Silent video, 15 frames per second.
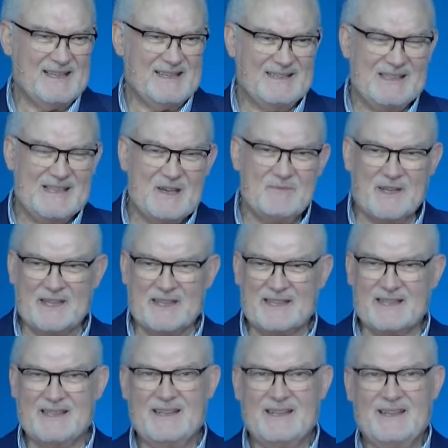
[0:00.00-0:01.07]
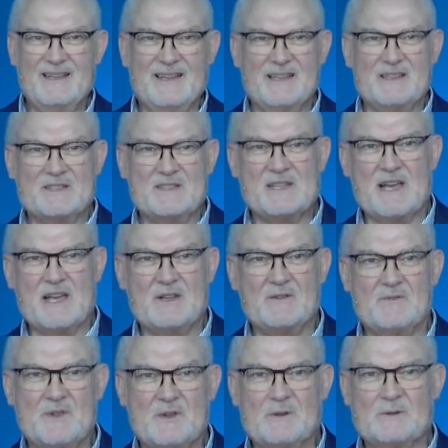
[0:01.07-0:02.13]
living inside
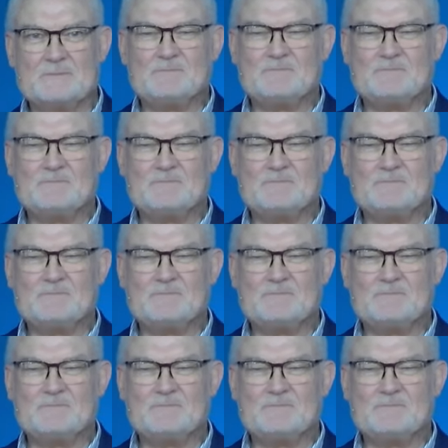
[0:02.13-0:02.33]
of you.